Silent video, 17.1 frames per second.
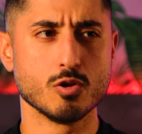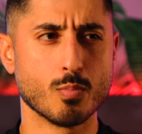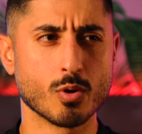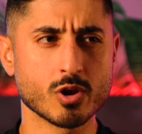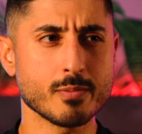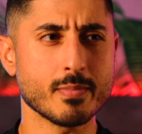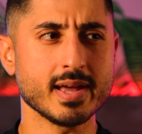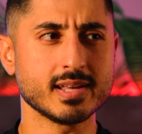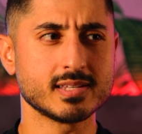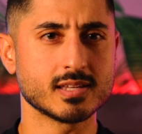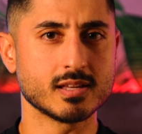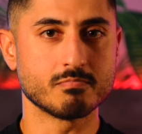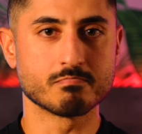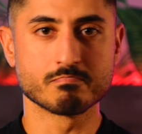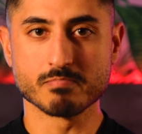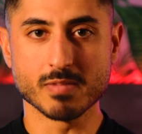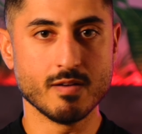Your body makes
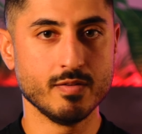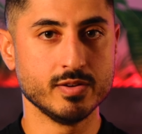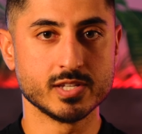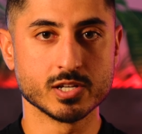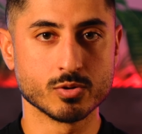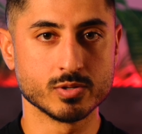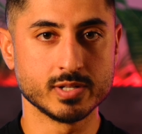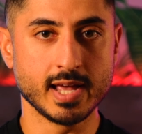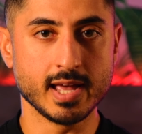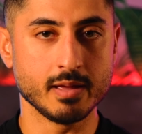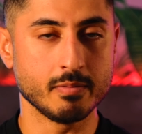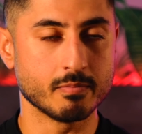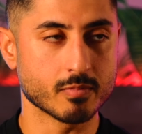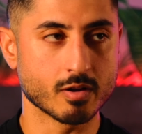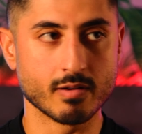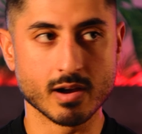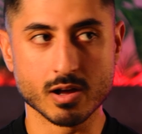it every single day,
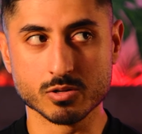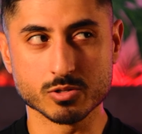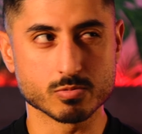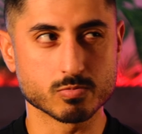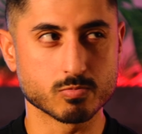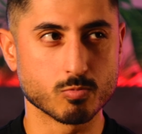around